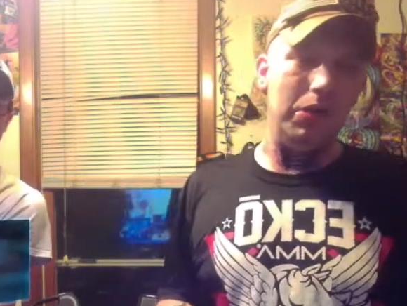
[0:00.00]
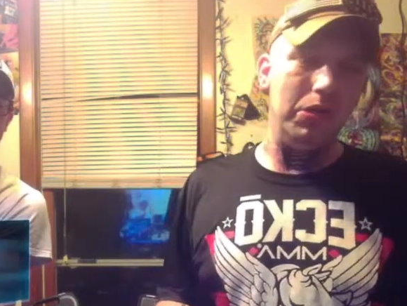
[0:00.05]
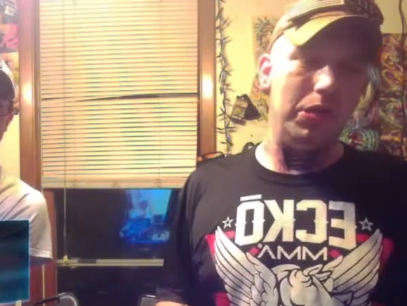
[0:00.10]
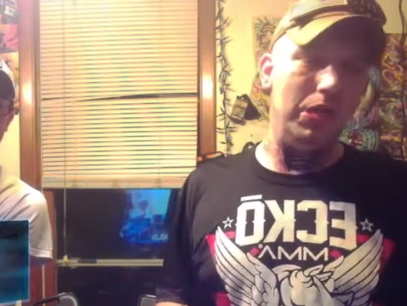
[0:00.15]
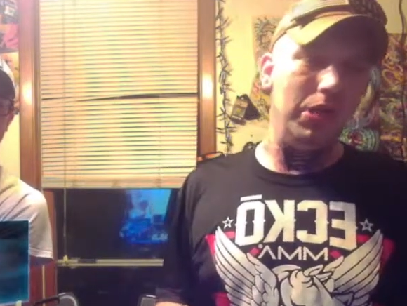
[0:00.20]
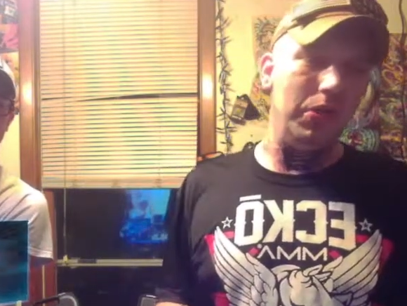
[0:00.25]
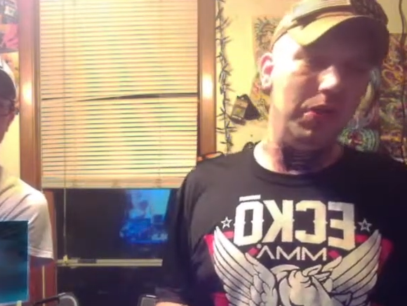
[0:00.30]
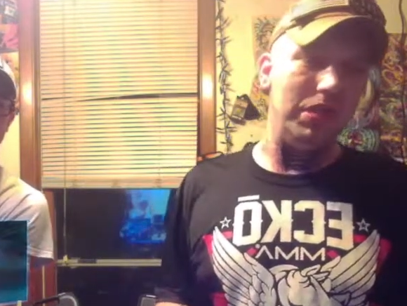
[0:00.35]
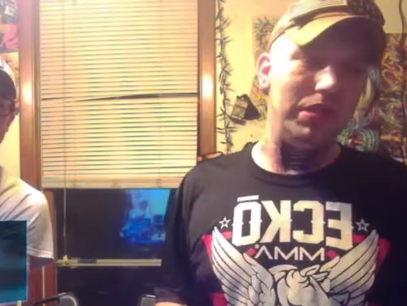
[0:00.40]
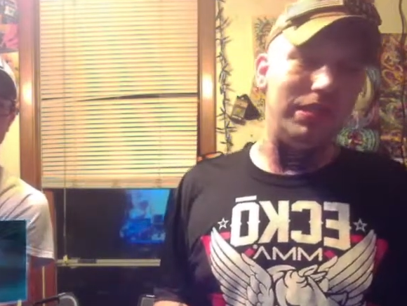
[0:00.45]

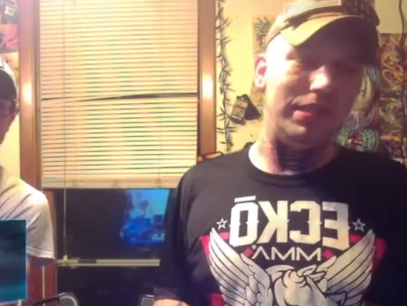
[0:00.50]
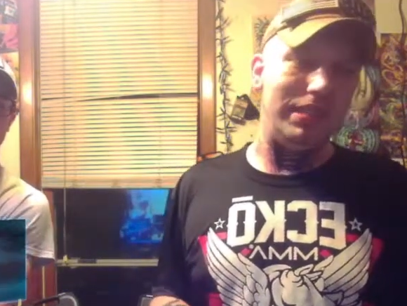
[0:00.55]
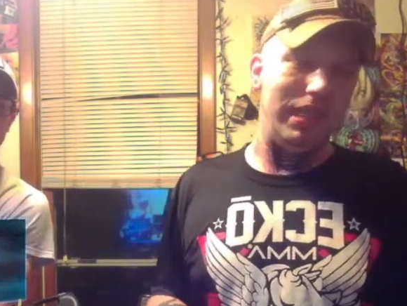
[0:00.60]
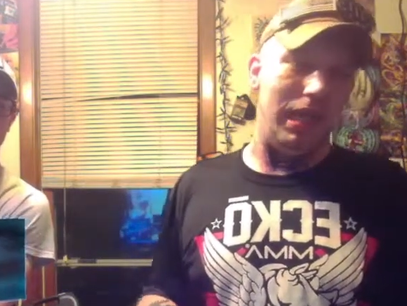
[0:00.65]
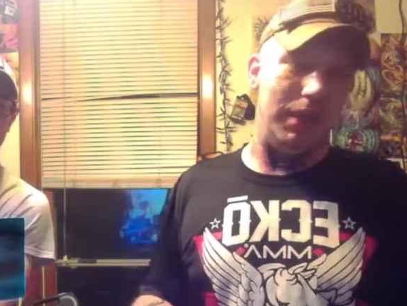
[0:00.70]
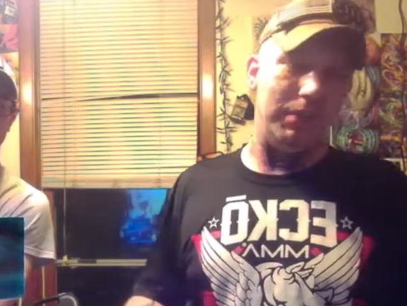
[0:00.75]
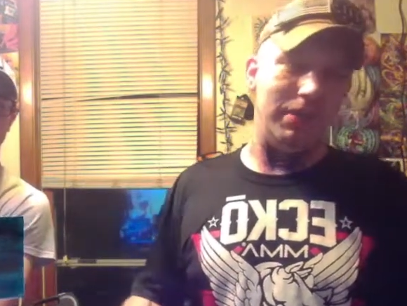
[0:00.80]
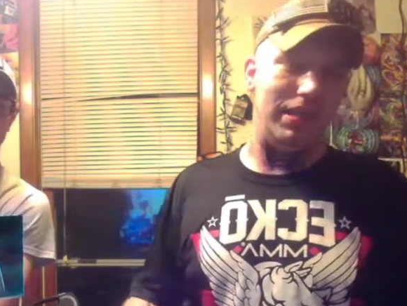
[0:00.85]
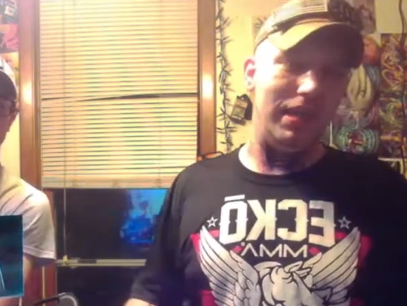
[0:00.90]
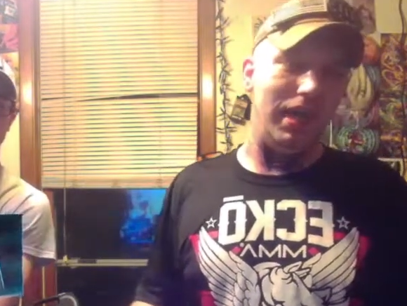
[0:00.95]
do is
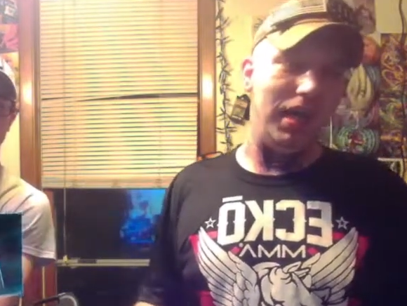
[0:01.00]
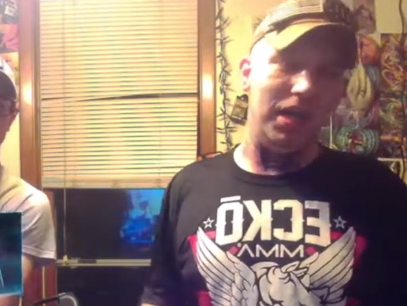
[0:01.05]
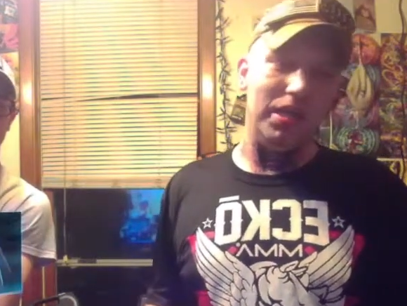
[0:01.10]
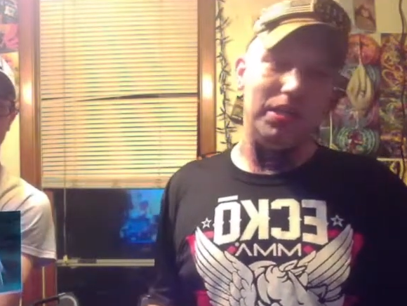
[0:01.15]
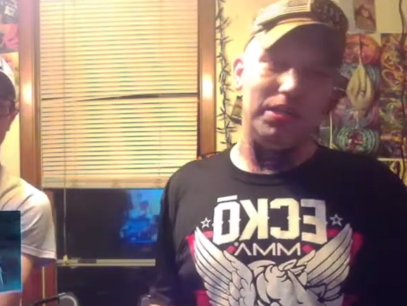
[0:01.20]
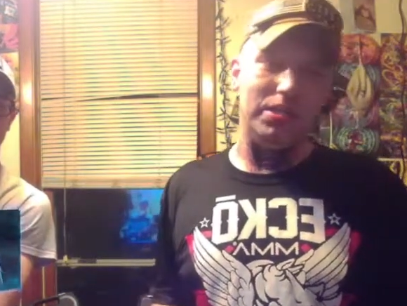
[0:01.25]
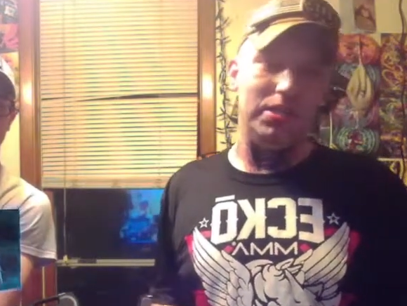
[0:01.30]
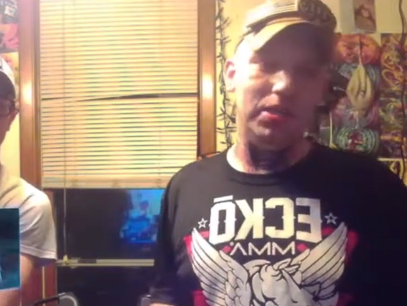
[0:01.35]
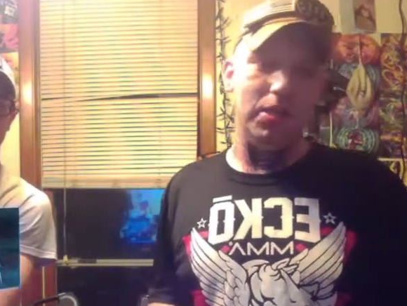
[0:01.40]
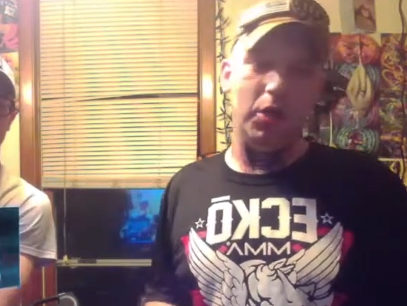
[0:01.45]

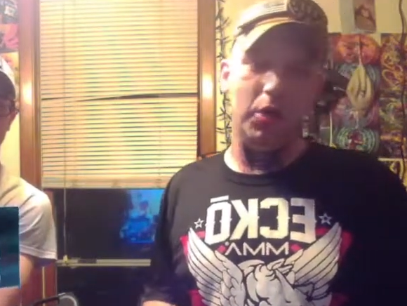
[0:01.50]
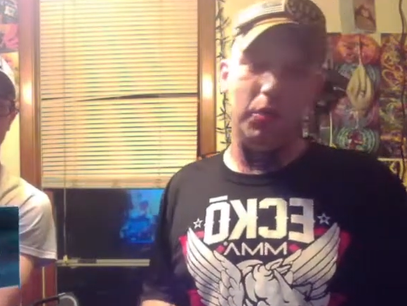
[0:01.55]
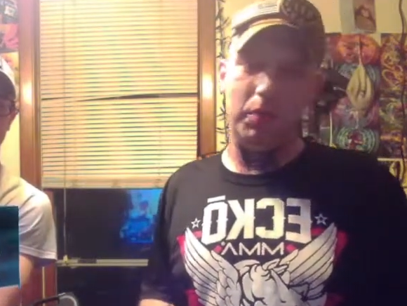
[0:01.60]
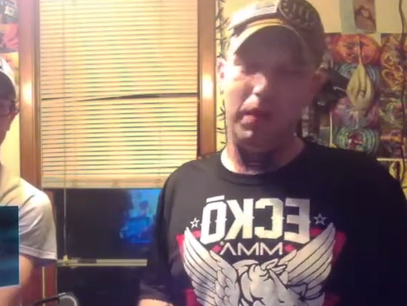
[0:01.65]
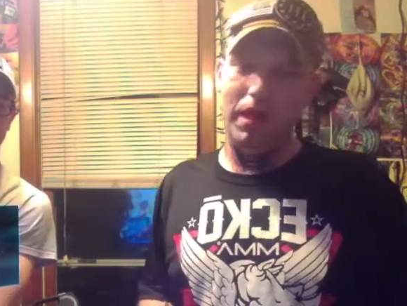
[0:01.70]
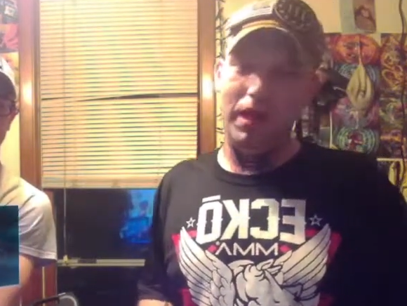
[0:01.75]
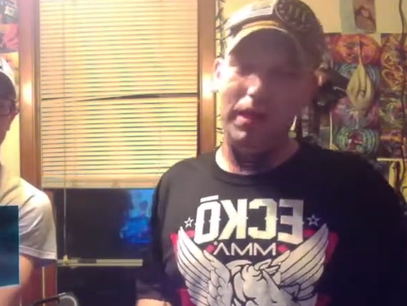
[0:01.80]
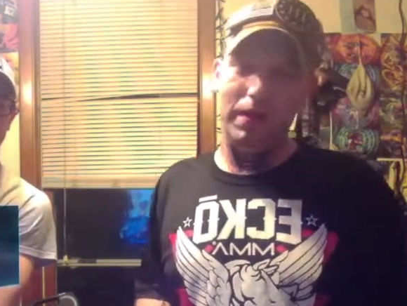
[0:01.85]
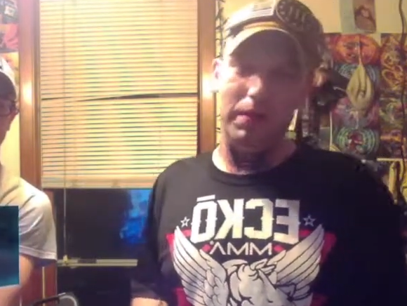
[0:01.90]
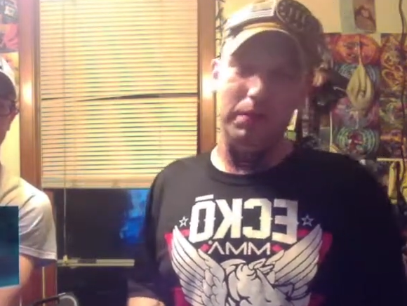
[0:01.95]
sabotage
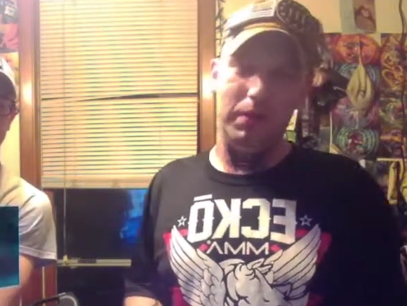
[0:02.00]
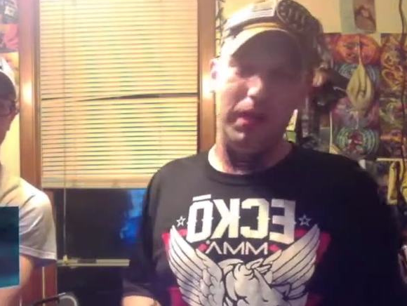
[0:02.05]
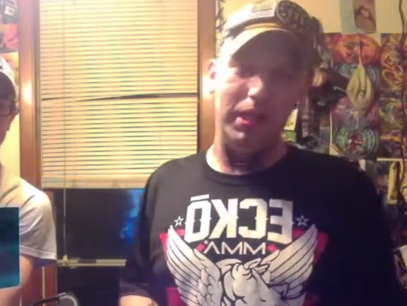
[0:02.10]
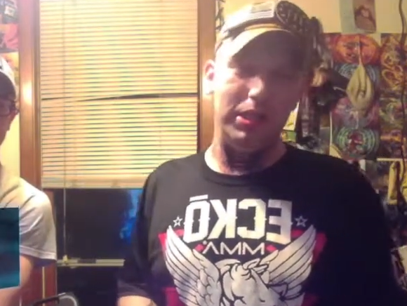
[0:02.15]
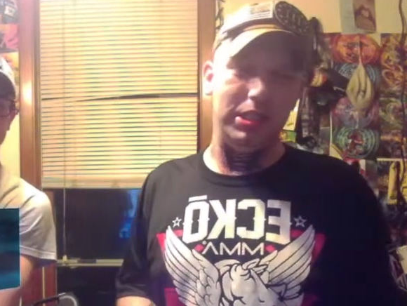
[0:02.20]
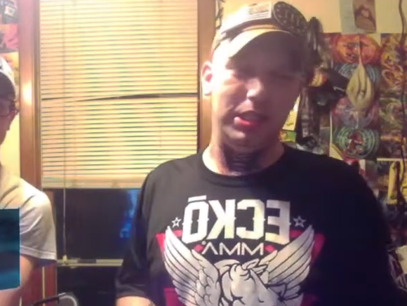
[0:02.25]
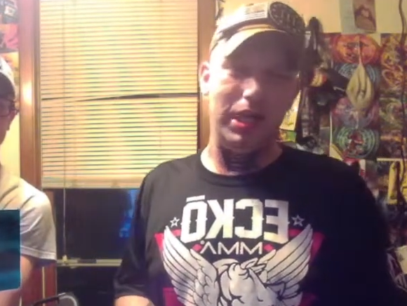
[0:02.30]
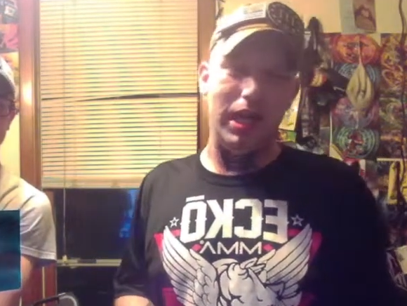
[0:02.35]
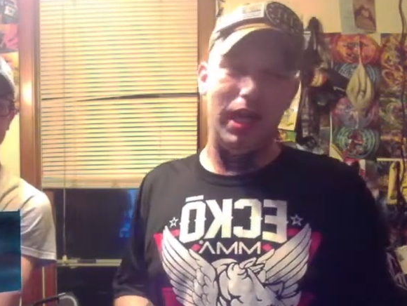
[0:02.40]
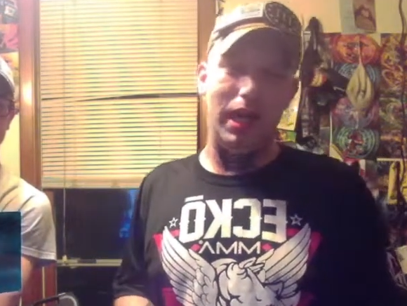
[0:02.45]
my
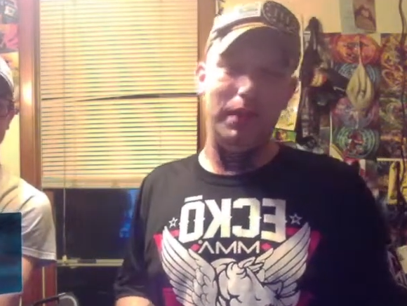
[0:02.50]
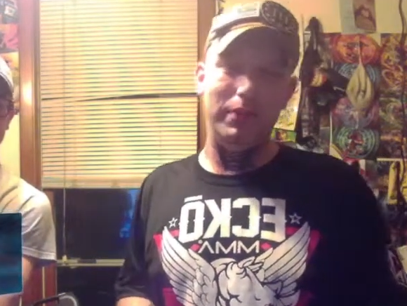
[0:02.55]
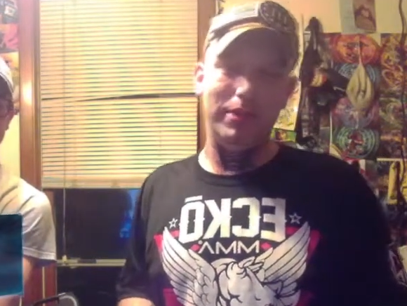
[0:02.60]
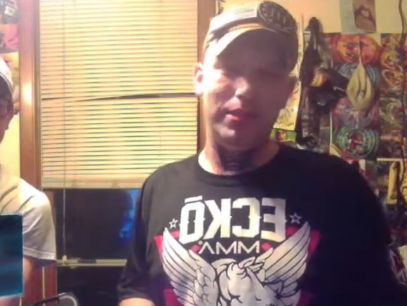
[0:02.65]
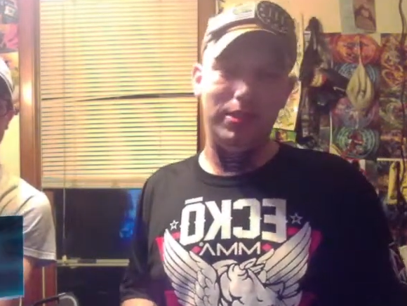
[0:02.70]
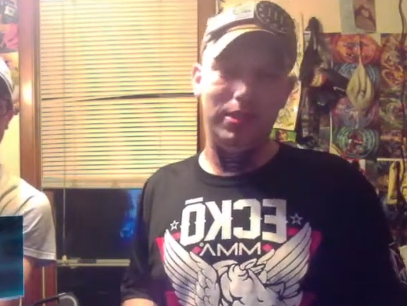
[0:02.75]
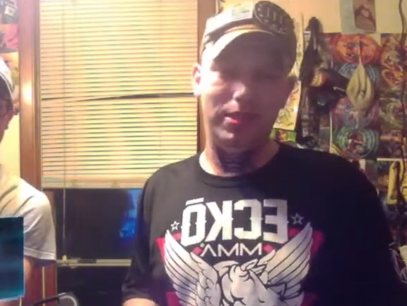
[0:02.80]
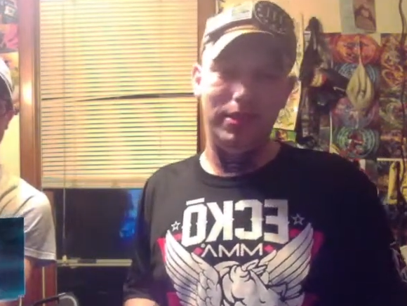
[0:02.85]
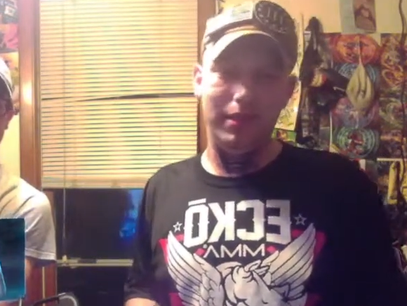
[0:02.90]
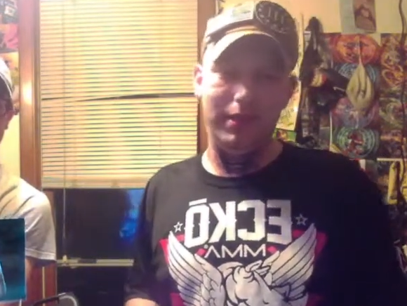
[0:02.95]
job
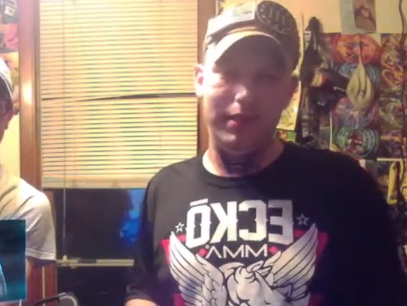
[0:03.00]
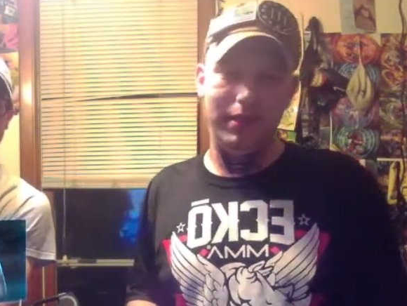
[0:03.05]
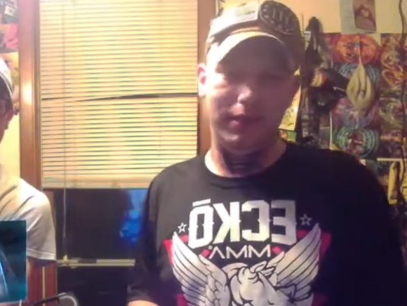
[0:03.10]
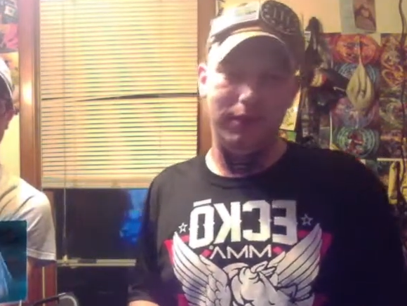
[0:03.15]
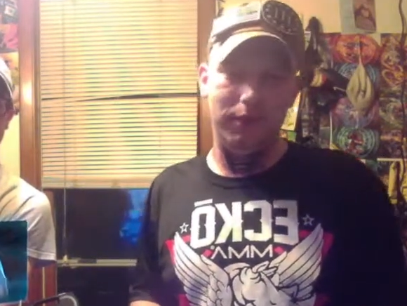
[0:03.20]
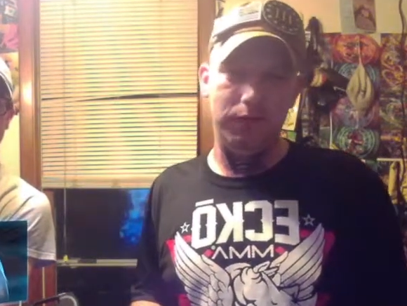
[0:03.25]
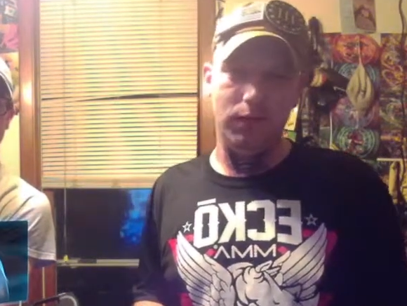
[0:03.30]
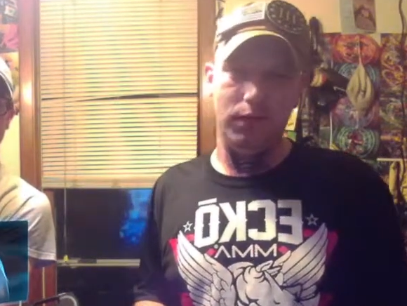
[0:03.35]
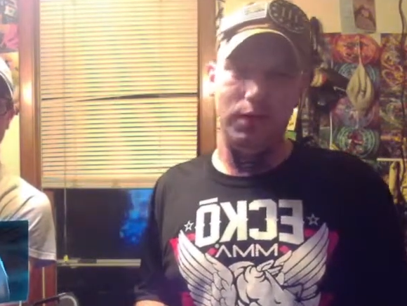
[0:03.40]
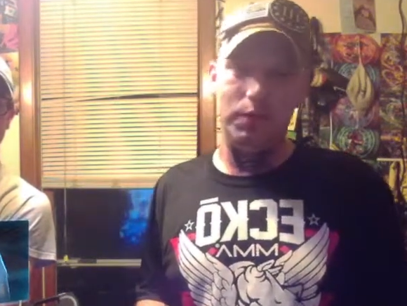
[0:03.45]
and shit
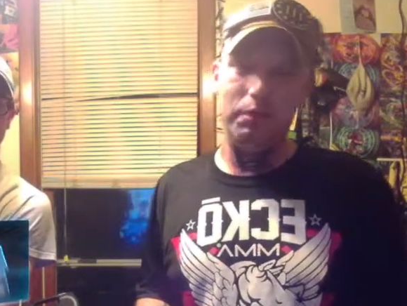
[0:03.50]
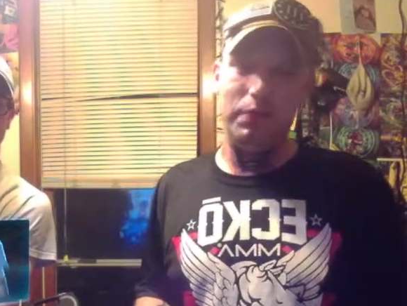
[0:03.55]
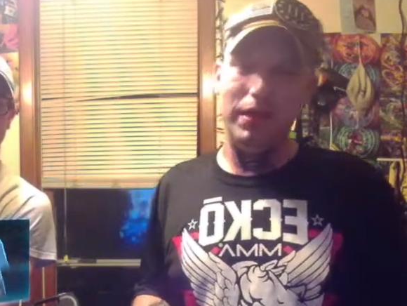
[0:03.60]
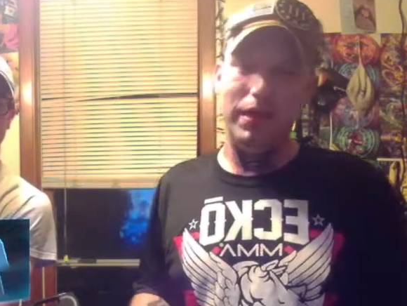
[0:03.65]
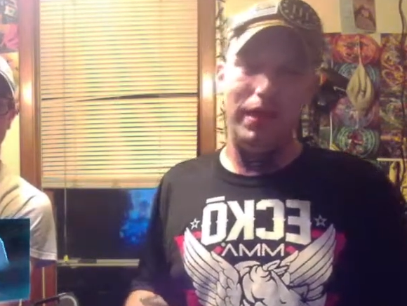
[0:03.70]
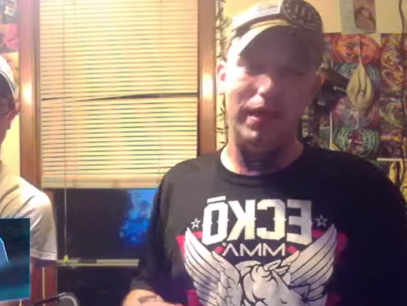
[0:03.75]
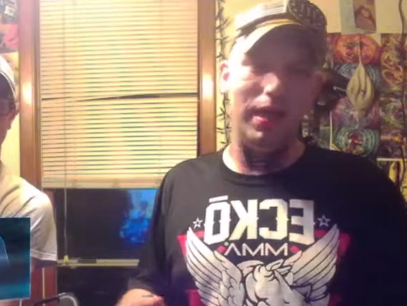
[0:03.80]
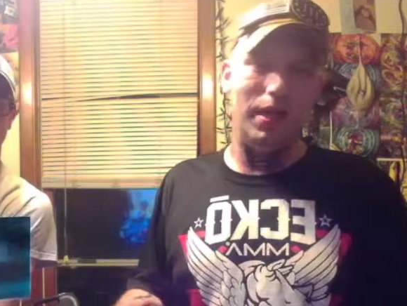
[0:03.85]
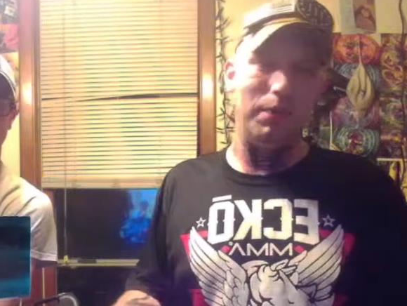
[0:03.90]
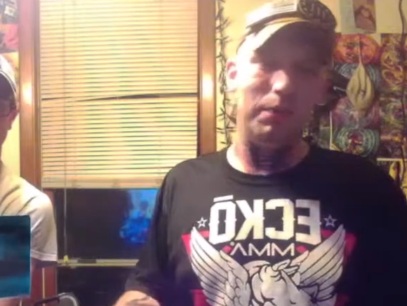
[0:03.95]
for beating